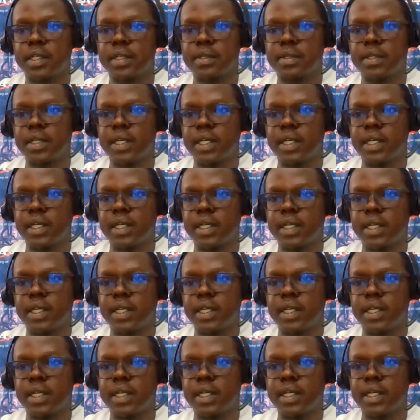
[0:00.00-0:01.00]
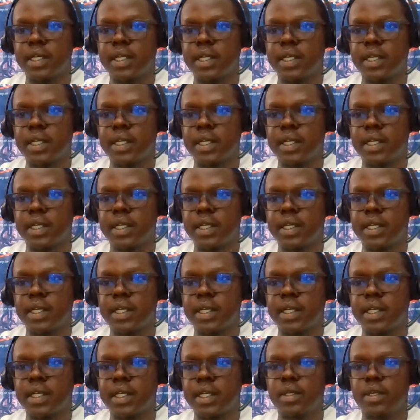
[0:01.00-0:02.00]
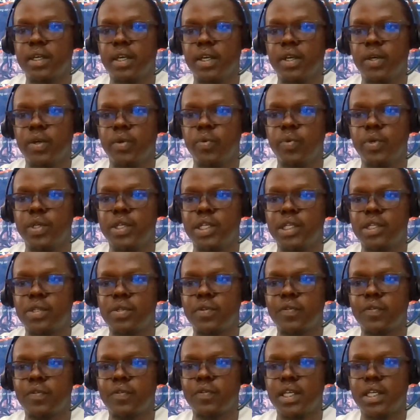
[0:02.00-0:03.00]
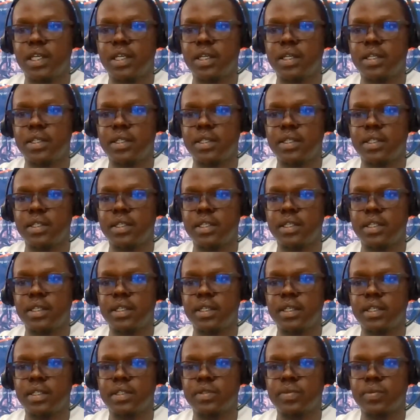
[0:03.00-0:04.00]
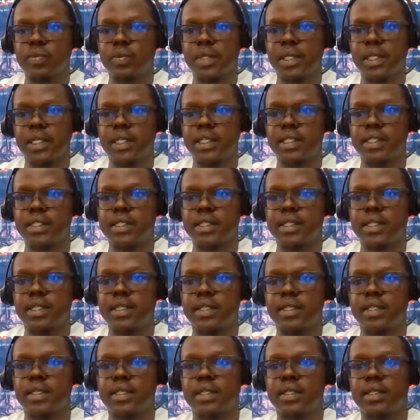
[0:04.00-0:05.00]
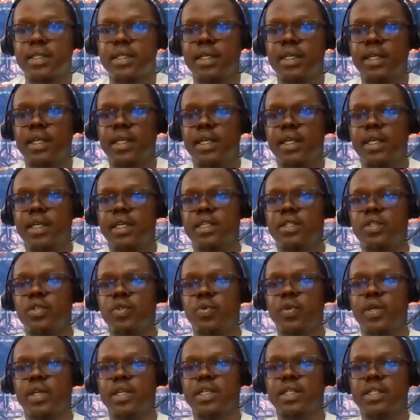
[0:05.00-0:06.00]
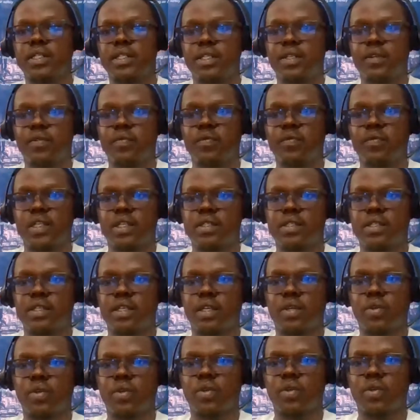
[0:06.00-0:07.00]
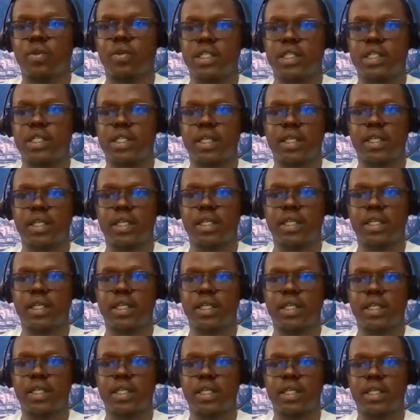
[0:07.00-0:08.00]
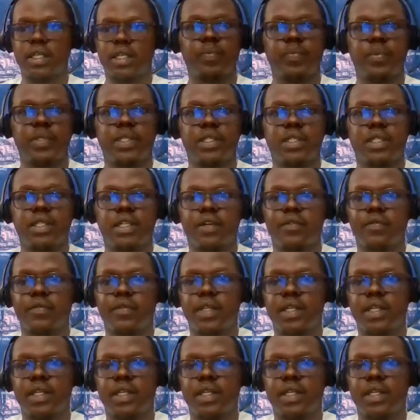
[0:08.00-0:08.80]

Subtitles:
that reflect also the wishes of the industry as well as the ensuring safety and security is observed.